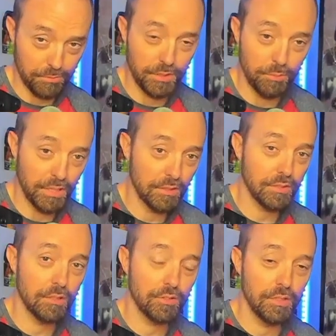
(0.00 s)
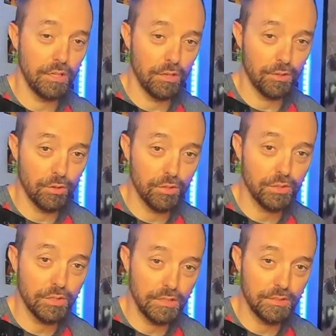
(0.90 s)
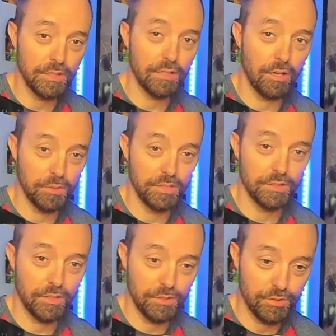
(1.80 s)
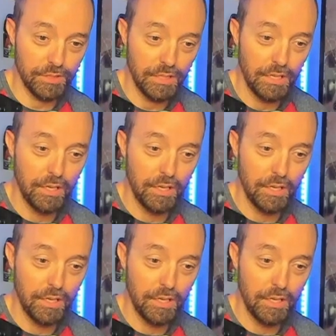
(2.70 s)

The biggest country on earth is a communist country